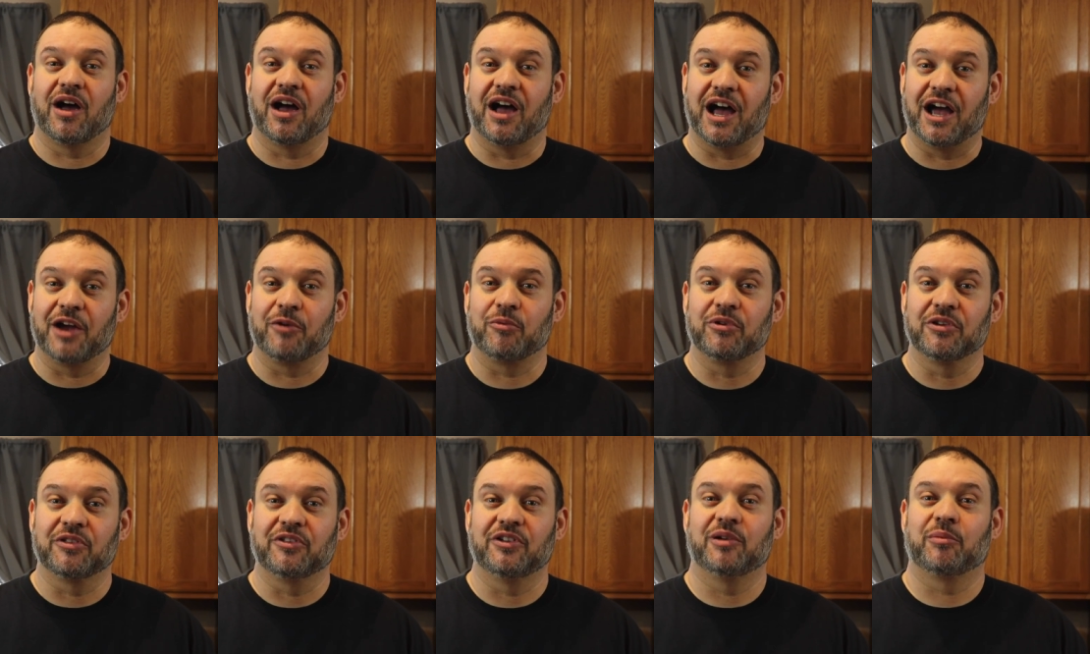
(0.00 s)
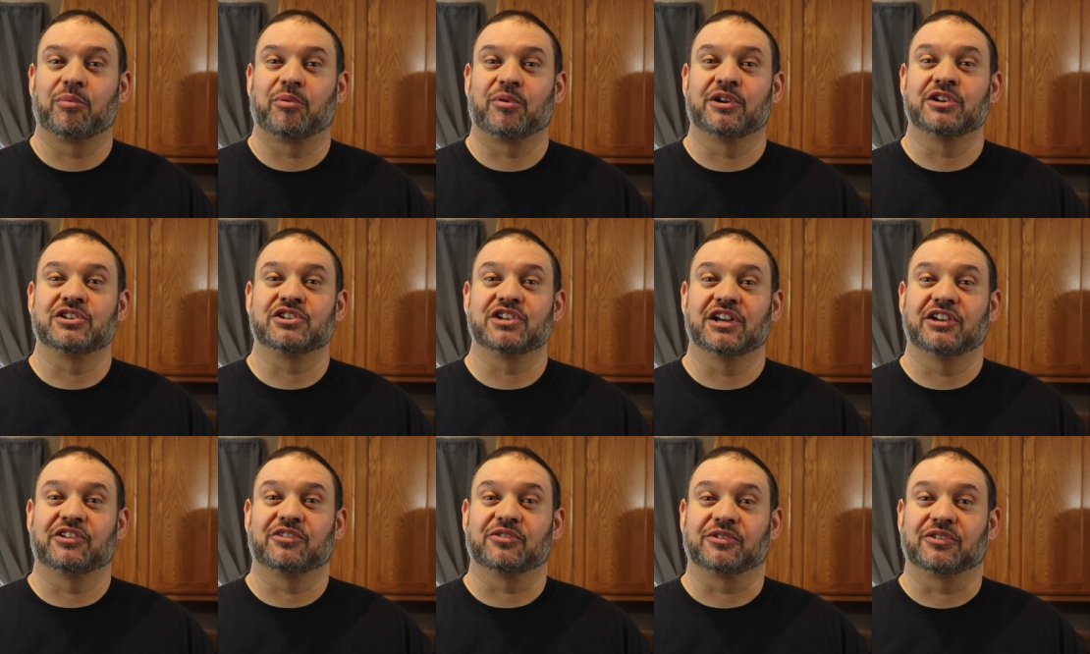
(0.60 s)
I really
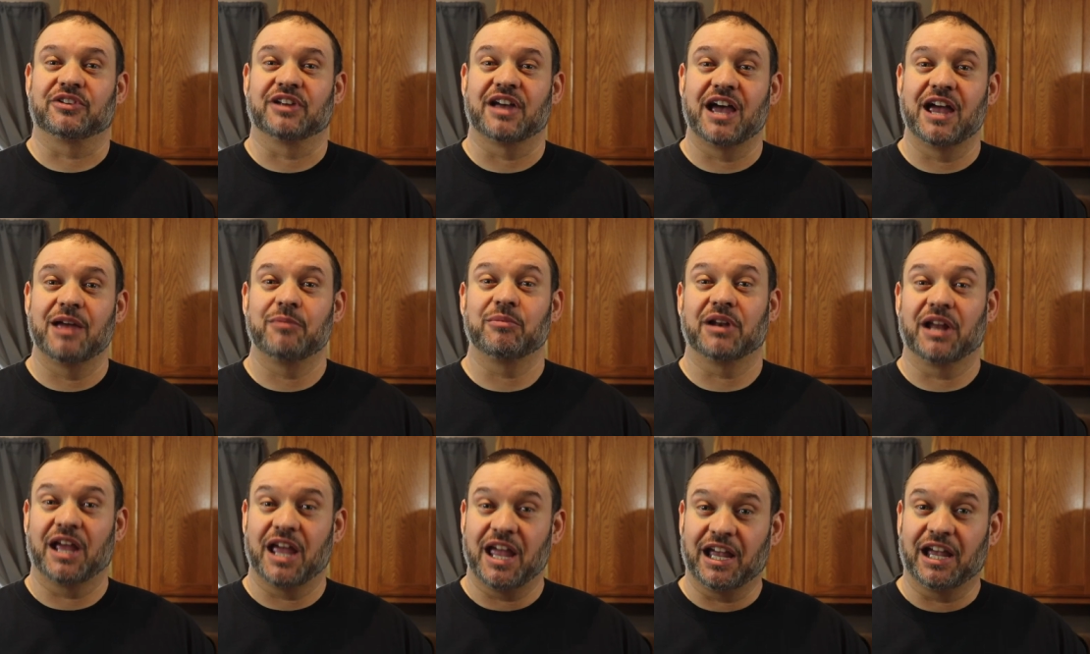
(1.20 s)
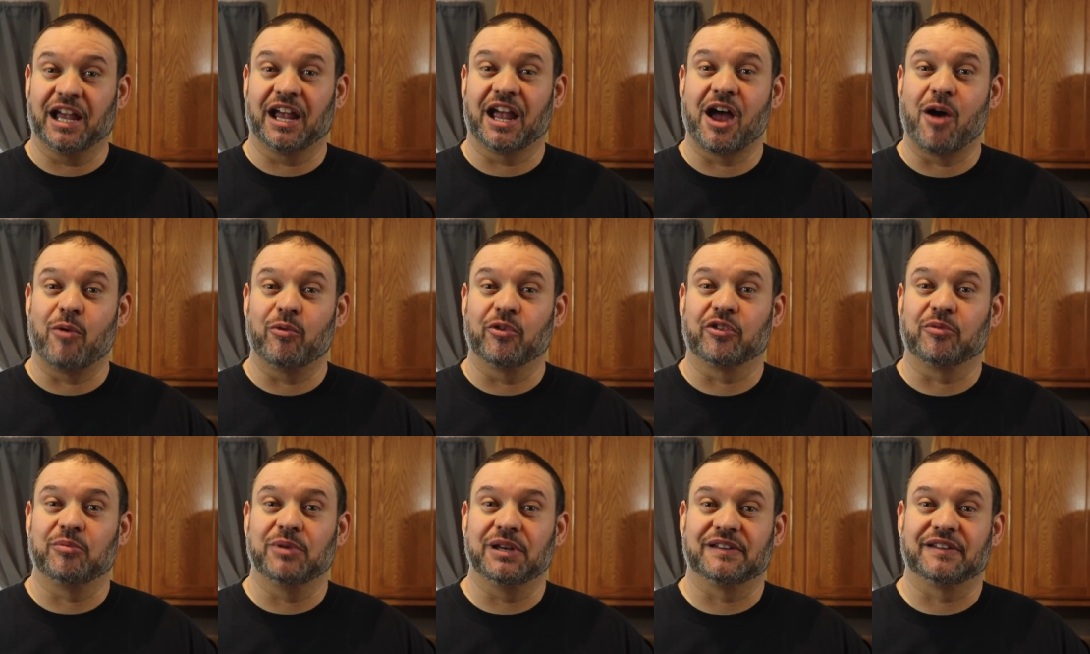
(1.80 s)
appreciate your time and hanging out
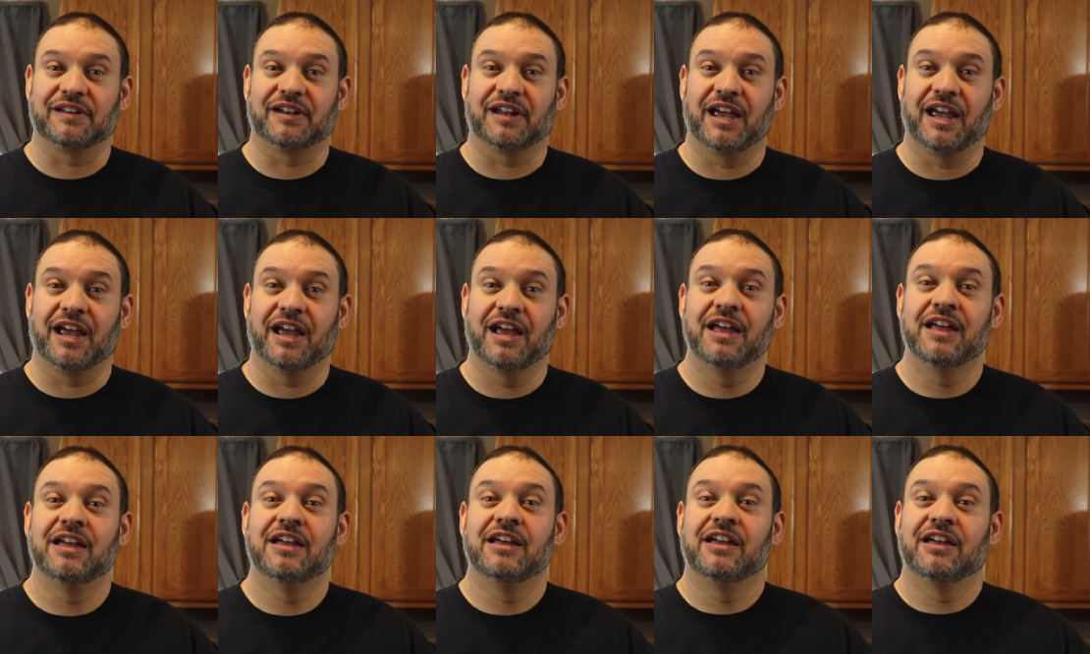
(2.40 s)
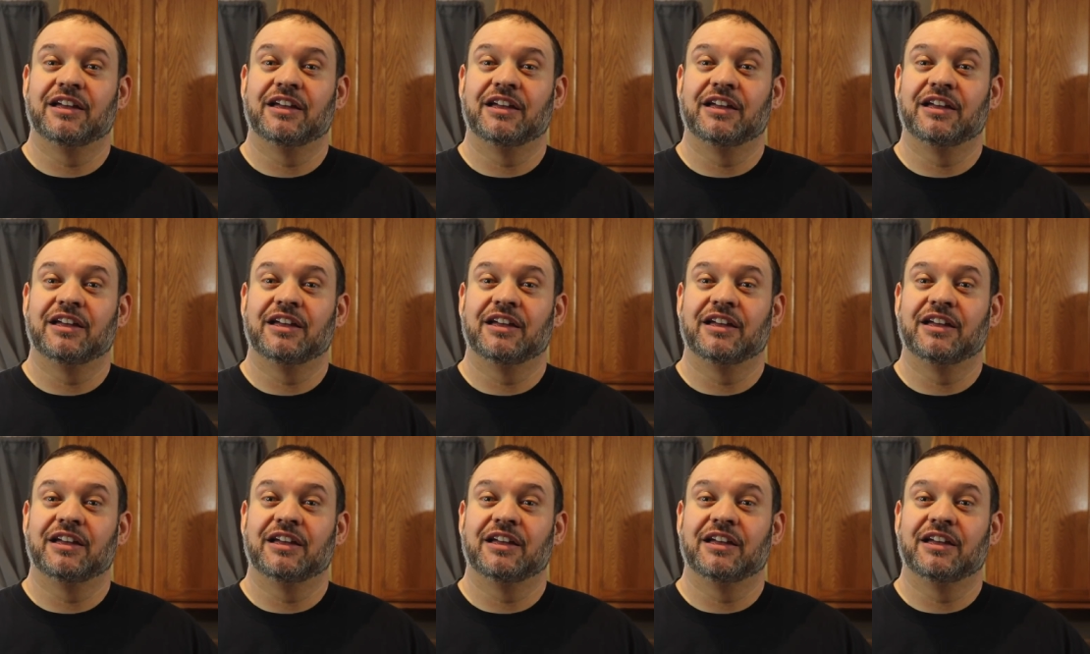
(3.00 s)
with me today.